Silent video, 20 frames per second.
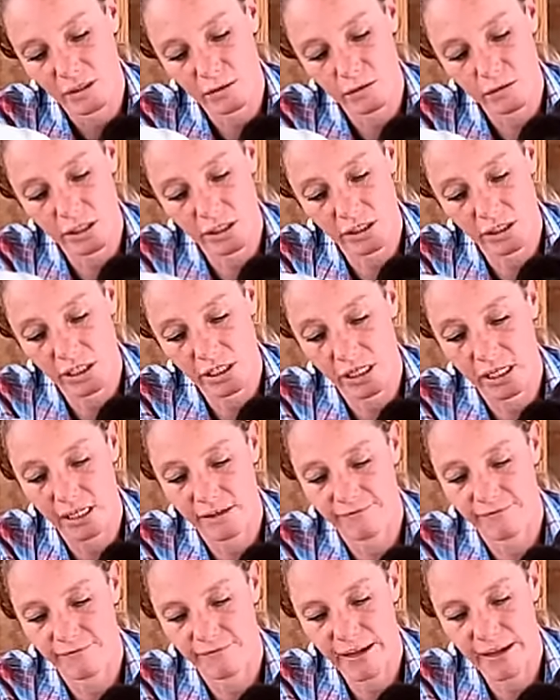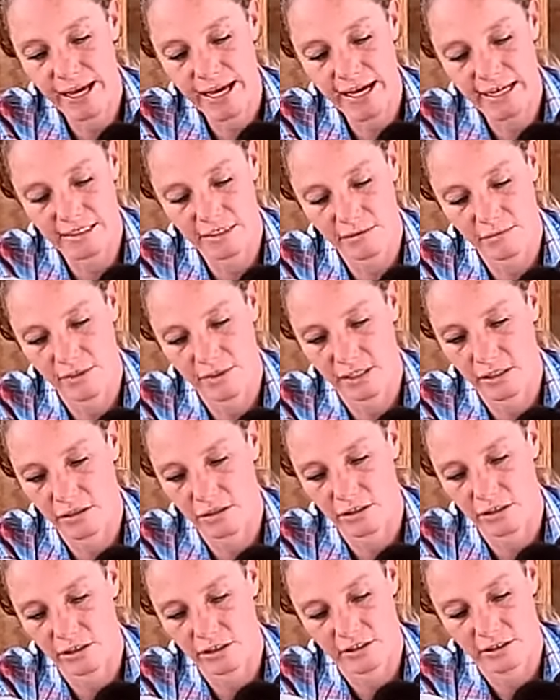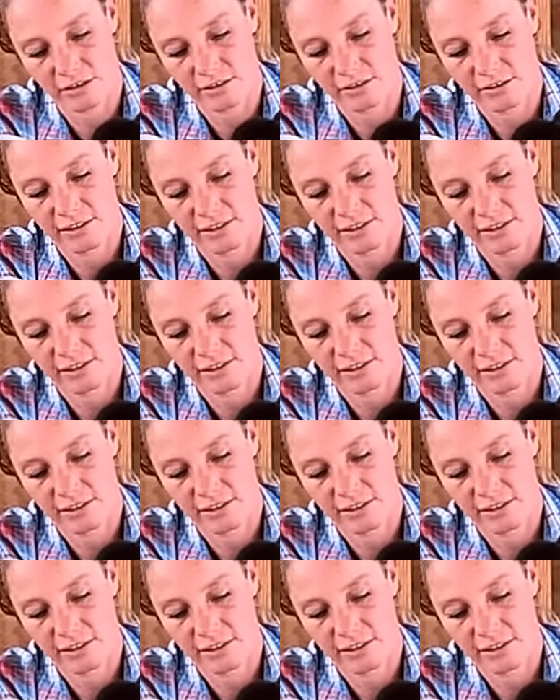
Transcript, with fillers: You are chugging fast, mister.